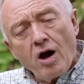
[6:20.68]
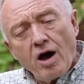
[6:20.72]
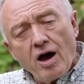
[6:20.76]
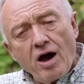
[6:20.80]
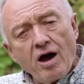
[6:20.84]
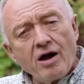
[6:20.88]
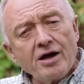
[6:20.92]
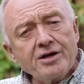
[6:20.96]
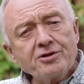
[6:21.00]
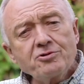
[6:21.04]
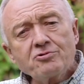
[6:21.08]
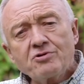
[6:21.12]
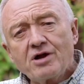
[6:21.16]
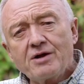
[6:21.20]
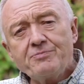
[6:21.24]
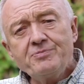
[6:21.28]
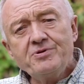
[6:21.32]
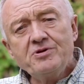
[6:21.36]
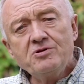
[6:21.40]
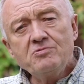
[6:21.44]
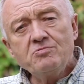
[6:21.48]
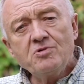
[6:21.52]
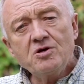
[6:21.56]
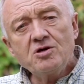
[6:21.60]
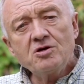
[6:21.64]
I grew up
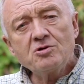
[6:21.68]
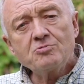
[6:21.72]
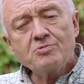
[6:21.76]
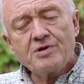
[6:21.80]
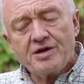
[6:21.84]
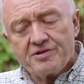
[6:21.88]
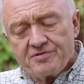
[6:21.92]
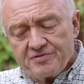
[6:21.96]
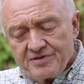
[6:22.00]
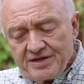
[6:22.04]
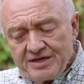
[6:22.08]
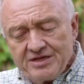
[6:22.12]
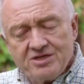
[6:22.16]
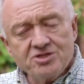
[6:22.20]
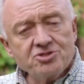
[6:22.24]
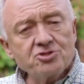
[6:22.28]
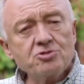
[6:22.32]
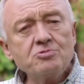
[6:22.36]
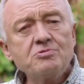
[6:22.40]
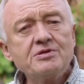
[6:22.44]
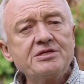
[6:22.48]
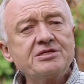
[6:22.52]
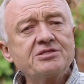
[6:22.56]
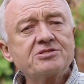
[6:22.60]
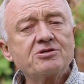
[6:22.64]
in a world where things
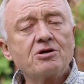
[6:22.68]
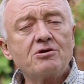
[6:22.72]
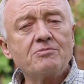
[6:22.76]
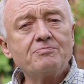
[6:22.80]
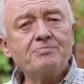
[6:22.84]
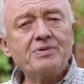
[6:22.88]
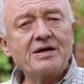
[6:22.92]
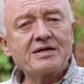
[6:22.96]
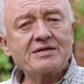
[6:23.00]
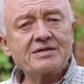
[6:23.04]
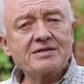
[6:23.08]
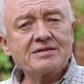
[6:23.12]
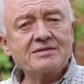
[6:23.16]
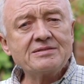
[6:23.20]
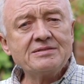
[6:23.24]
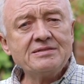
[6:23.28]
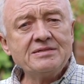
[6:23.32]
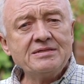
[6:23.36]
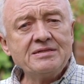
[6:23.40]
always got better.